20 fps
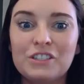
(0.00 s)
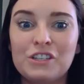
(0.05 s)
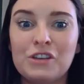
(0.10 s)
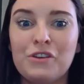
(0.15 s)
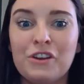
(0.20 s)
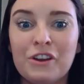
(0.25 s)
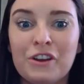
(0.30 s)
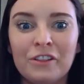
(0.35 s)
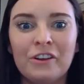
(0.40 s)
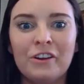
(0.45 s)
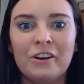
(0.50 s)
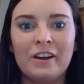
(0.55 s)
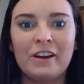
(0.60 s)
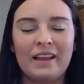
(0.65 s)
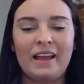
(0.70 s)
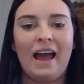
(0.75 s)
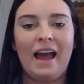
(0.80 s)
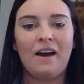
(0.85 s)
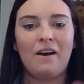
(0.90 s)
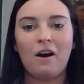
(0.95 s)
So you're
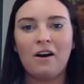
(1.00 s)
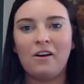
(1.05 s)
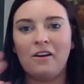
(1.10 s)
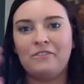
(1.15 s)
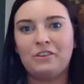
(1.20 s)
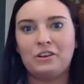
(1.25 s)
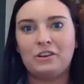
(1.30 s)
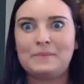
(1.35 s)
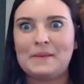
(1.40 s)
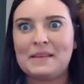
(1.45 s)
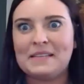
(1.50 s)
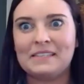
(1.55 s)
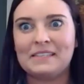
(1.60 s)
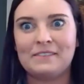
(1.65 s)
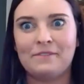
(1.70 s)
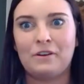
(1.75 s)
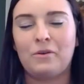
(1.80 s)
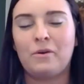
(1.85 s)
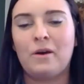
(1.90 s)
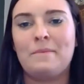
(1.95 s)
learning how all of those pieces
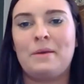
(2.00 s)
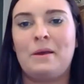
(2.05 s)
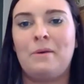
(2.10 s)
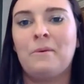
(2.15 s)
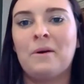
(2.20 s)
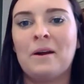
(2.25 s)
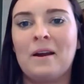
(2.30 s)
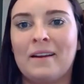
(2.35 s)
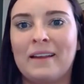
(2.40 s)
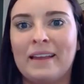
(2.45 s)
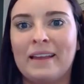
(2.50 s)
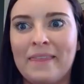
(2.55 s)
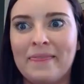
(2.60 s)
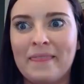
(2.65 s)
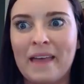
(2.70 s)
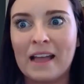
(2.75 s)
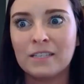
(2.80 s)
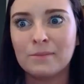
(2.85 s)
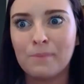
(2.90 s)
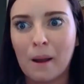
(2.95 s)
of equipment work. And
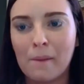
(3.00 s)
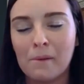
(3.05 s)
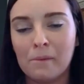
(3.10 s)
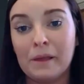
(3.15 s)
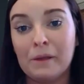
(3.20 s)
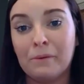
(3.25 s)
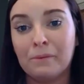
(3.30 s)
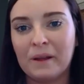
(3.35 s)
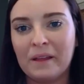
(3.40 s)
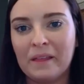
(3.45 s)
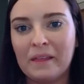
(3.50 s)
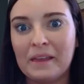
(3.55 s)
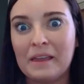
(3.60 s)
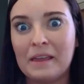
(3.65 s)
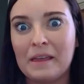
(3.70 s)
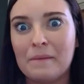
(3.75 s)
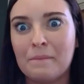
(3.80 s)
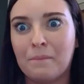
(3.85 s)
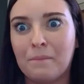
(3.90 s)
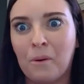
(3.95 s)
that's probably
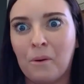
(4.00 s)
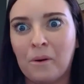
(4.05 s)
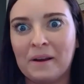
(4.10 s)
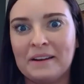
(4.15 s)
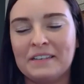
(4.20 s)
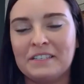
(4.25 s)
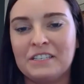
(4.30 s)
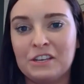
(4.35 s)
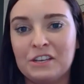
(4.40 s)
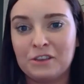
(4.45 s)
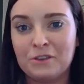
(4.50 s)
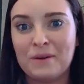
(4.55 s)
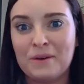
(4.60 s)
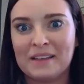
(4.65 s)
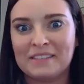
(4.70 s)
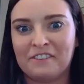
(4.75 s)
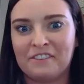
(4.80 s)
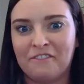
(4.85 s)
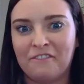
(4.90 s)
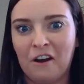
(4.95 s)
really important to you
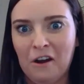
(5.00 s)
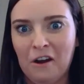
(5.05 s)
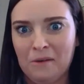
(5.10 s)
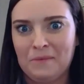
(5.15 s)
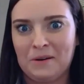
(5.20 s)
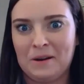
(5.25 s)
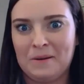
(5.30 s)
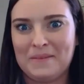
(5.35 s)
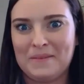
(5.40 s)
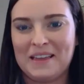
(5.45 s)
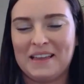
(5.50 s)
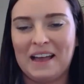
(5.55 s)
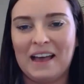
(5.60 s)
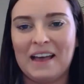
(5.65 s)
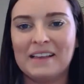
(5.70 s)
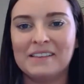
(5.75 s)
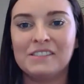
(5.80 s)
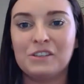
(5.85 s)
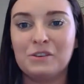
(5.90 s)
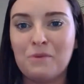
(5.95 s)
as a farmer
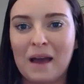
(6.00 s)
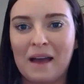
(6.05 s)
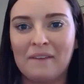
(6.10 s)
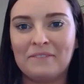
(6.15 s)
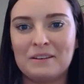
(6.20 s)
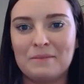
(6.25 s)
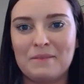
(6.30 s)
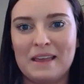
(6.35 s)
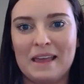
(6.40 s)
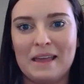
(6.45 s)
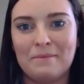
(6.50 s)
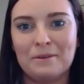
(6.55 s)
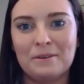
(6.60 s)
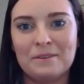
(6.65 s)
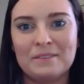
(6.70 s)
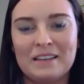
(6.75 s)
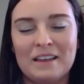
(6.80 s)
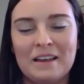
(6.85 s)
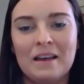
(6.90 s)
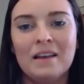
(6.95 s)
because you have to be
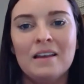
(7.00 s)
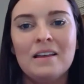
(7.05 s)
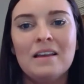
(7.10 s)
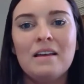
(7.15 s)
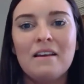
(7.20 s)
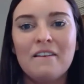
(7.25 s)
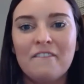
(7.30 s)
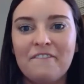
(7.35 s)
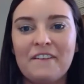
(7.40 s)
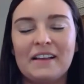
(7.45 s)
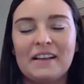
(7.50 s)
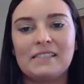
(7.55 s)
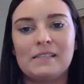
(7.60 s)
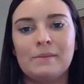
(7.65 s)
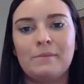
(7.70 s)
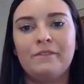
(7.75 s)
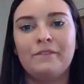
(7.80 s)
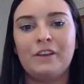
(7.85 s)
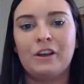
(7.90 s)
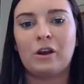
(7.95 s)
able to fix
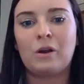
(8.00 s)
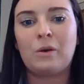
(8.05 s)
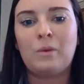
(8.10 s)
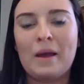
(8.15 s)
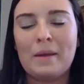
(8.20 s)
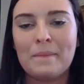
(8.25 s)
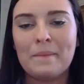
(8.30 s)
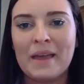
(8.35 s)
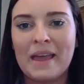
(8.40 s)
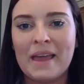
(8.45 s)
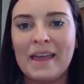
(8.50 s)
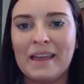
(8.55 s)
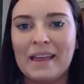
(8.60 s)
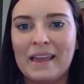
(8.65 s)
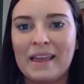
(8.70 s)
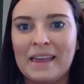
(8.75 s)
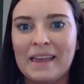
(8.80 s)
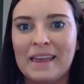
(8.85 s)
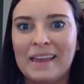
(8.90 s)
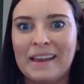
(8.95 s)
some of your equipment
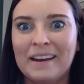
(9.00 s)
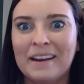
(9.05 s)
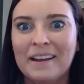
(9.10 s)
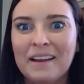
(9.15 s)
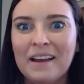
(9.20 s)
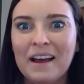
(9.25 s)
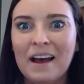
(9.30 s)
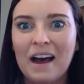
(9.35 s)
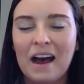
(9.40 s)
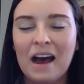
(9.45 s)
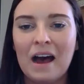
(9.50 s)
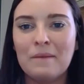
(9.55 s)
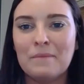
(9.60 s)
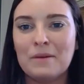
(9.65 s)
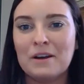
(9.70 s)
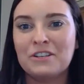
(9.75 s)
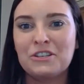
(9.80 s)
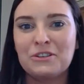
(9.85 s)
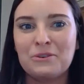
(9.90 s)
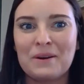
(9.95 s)
in um,
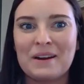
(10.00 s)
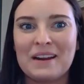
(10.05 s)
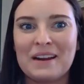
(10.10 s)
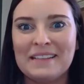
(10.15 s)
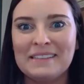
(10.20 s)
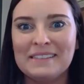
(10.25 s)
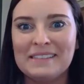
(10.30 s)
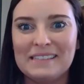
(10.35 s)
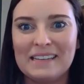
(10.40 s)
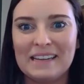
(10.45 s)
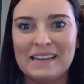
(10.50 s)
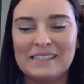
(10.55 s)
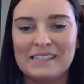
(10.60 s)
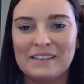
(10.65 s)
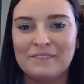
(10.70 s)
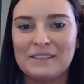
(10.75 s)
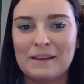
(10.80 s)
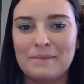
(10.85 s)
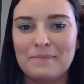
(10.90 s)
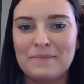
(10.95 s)
a short instance
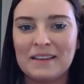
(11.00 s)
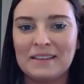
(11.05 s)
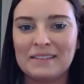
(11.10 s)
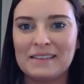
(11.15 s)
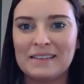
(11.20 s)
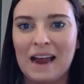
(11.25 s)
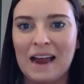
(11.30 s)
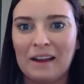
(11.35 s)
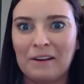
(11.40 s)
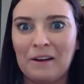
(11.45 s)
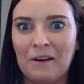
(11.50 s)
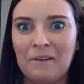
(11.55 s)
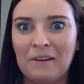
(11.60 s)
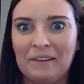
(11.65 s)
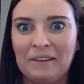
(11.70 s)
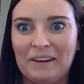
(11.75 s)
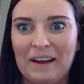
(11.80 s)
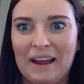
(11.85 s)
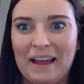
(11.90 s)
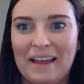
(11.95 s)
if something's not
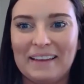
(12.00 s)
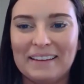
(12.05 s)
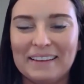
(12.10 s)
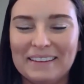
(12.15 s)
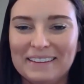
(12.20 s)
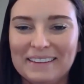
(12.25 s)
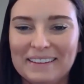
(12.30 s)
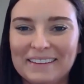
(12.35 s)
going right.